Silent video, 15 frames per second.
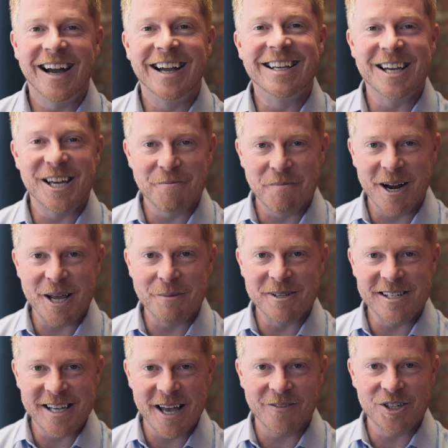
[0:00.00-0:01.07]
Again, my name
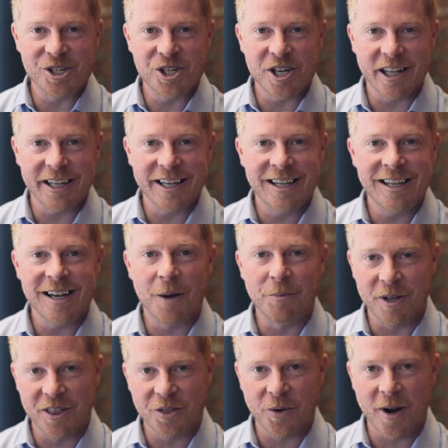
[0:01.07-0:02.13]
is Kevin Shellady. I'm
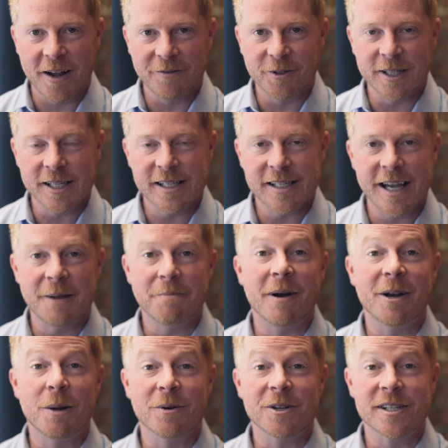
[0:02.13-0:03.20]
with Thrive Real Estate.
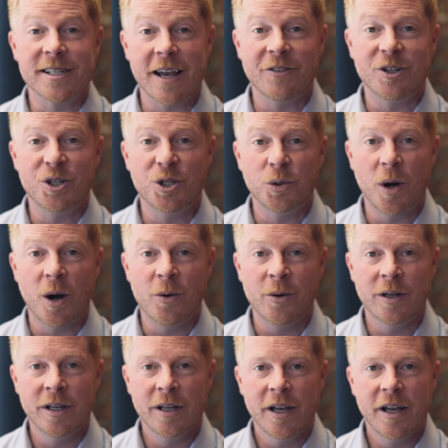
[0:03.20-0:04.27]
My number is
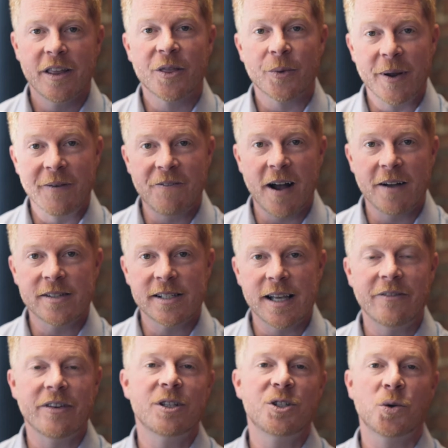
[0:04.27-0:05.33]
720
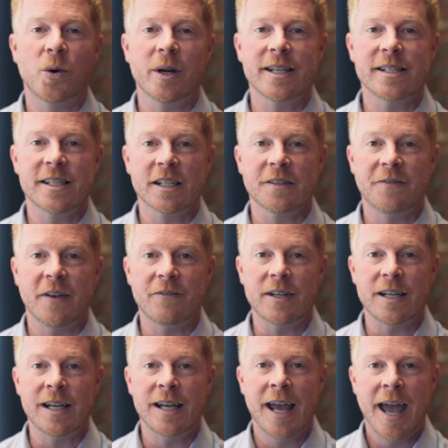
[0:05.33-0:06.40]
357
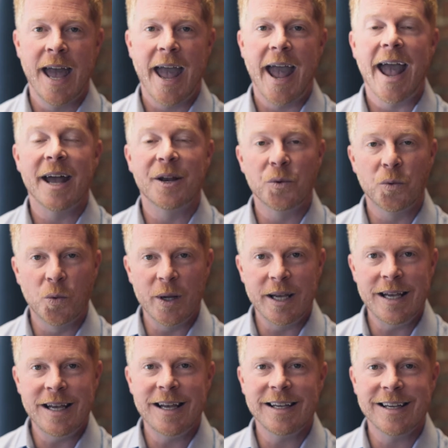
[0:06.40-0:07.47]
2650 and
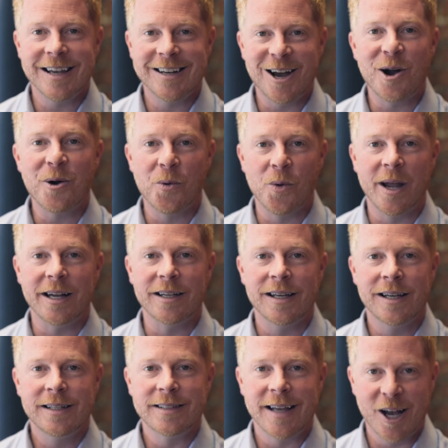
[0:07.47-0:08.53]
we cannot wait
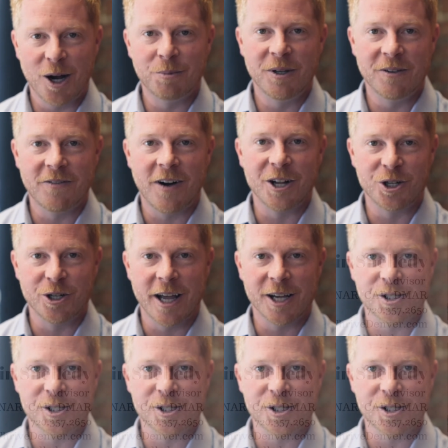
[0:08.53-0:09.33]
to help you find your